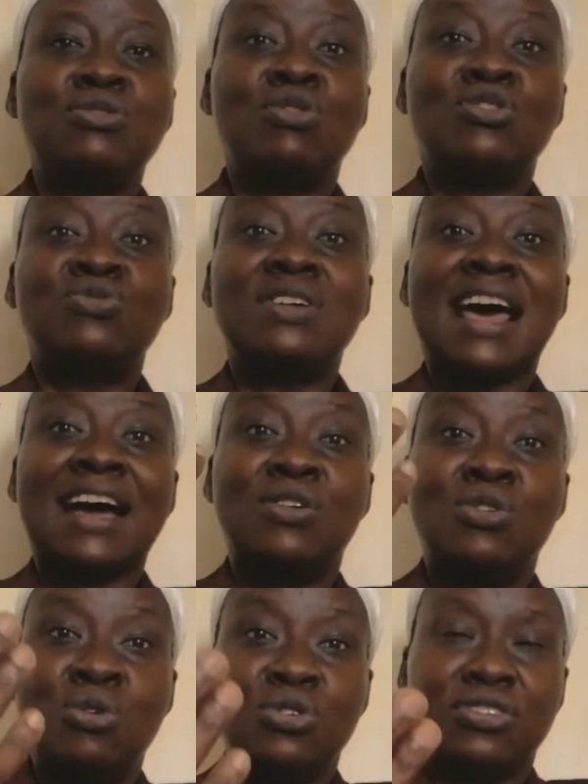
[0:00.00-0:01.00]
And we want to
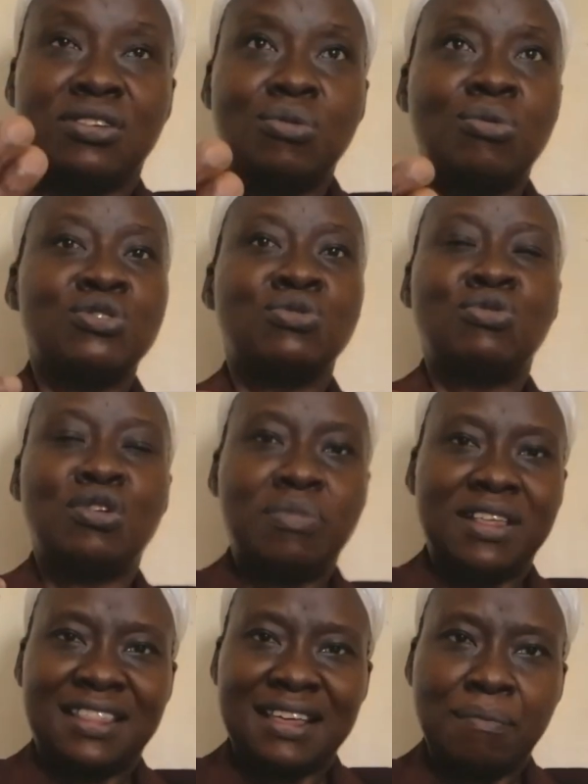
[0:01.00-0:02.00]
diagnose what
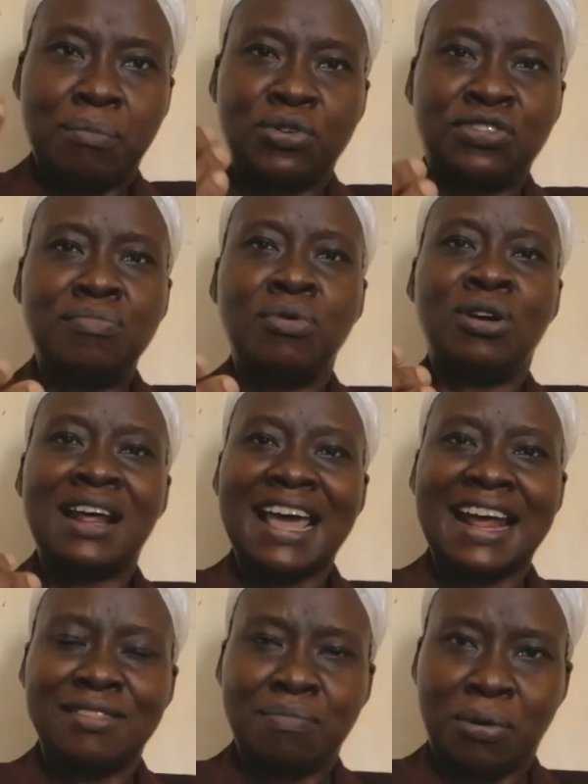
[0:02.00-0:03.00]
could be the possible
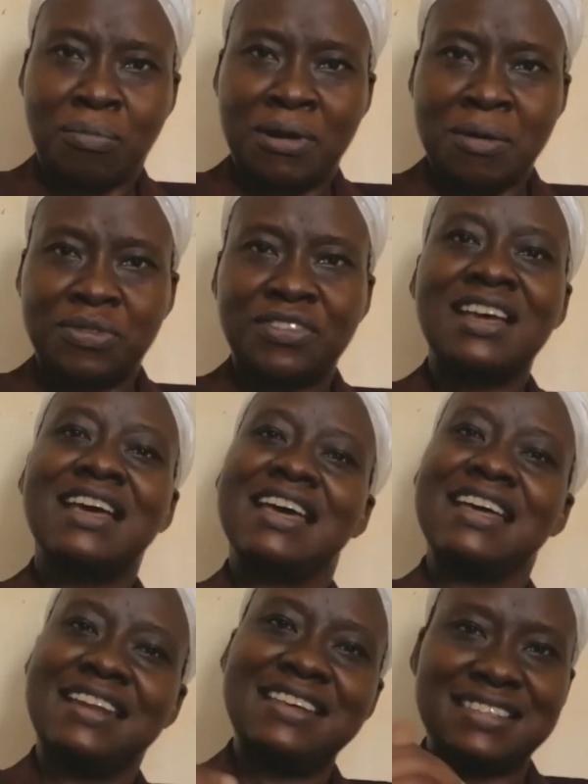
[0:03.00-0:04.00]
health problems
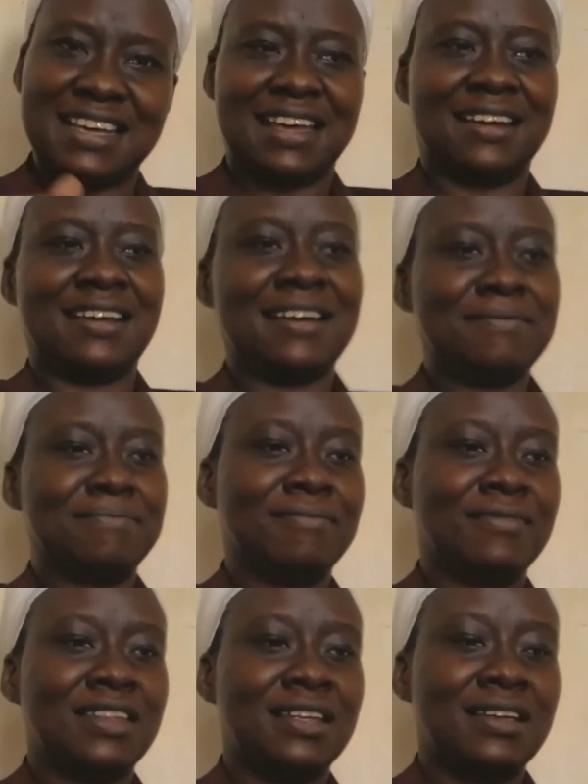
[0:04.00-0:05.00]
in this area.
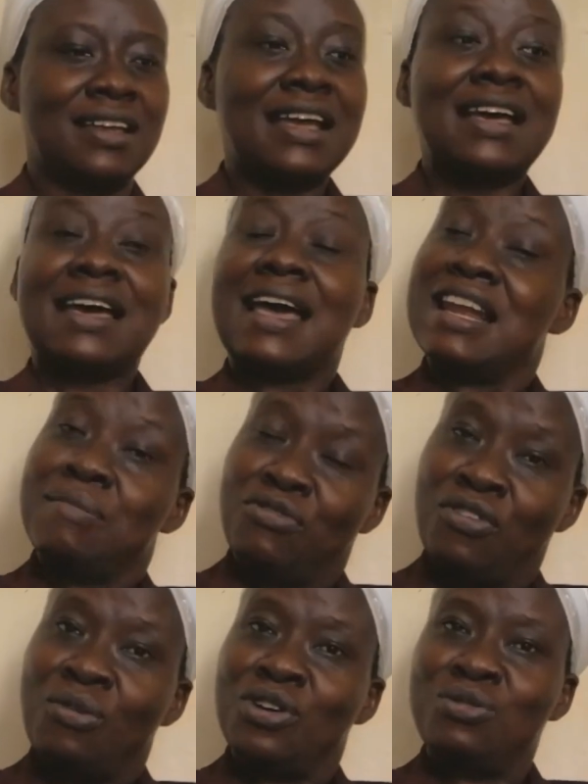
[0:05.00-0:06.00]
And
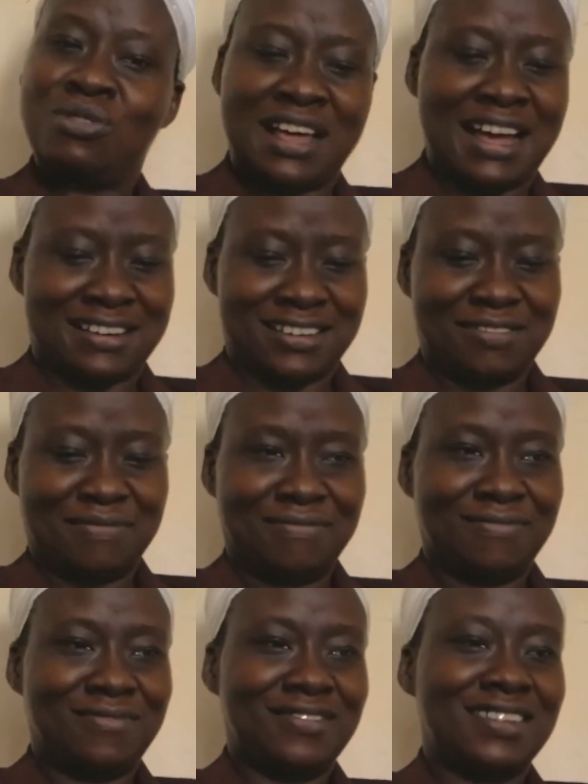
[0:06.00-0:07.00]
before we do that,
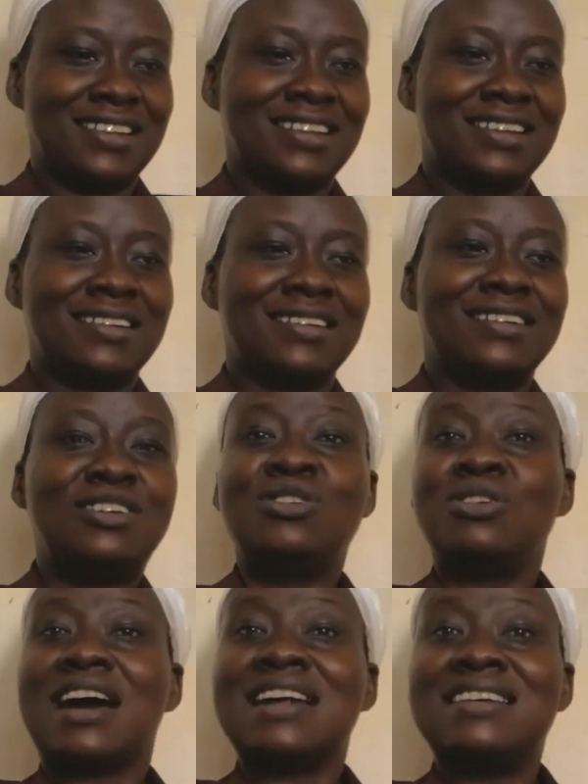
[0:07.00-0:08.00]

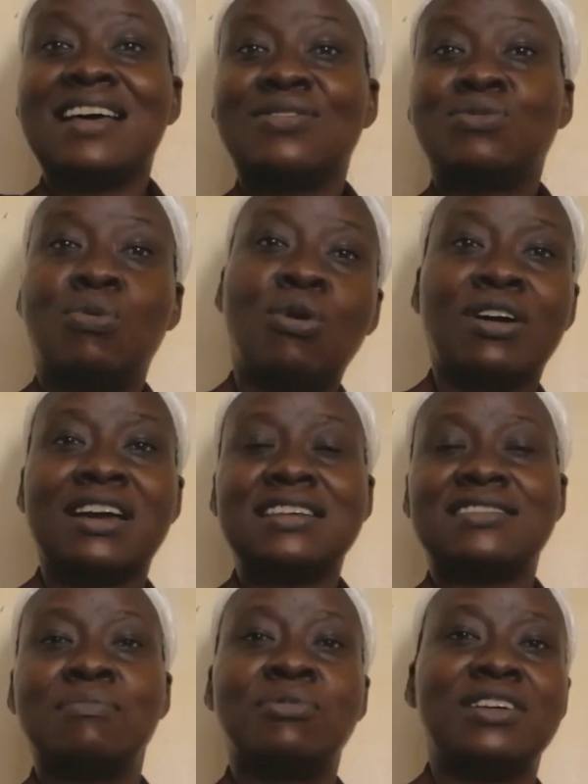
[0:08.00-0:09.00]
you can't just walk
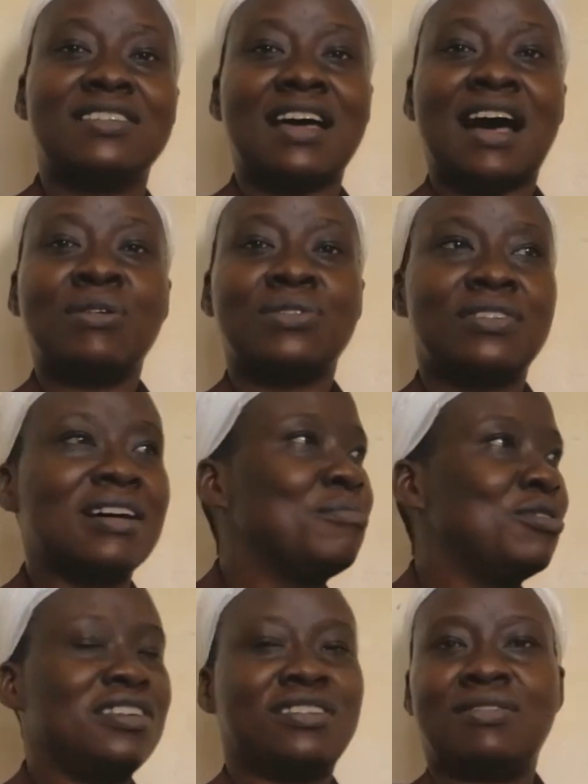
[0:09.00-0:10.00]
in somebody's house,
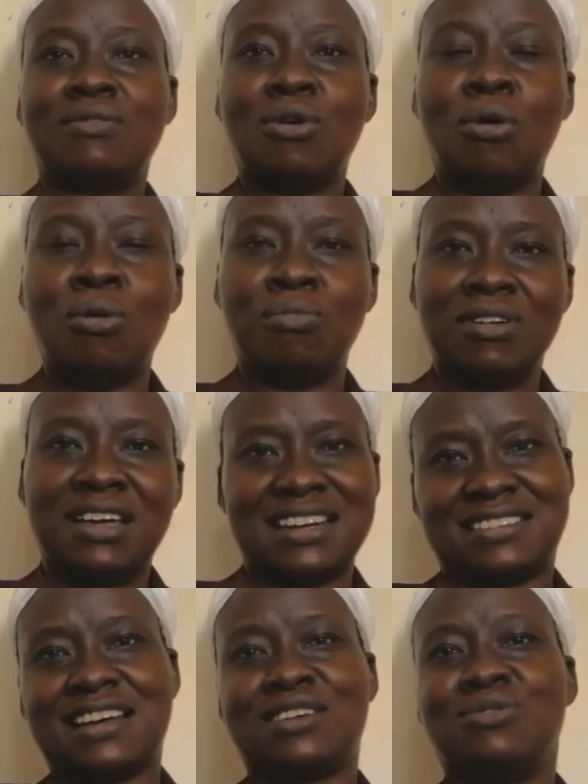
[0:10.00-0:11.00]
somebody's home,
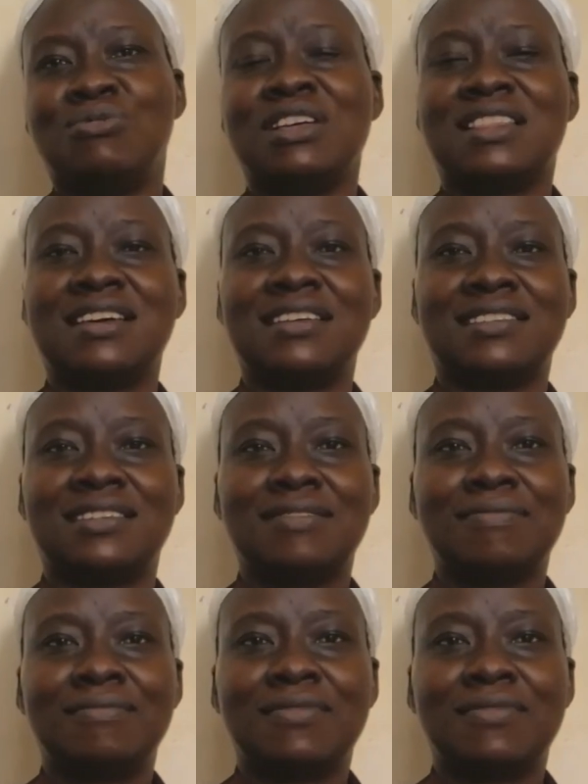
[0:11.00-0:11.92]
and start doing things.